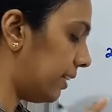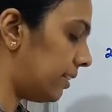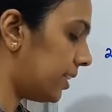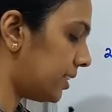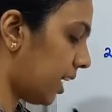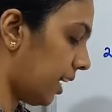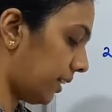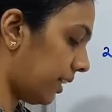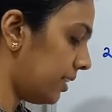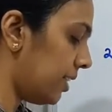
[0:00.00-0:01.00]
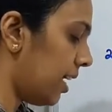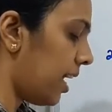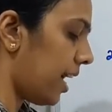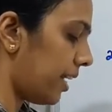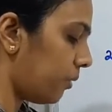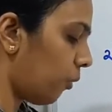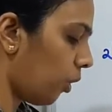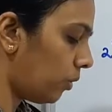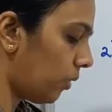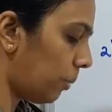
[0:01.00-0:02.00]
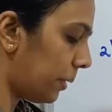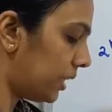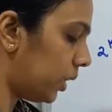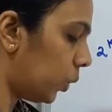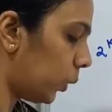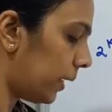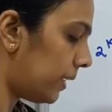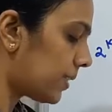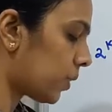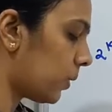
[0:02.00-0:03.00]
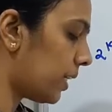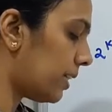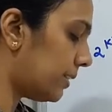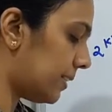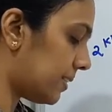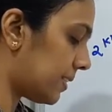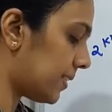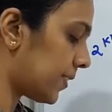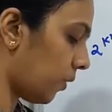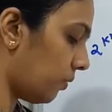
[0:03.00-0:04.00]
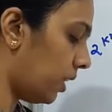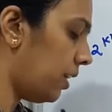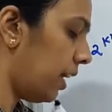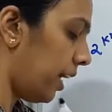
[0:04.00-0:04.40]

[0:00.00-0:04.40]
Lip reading: the target and what will be the horizontal distance of the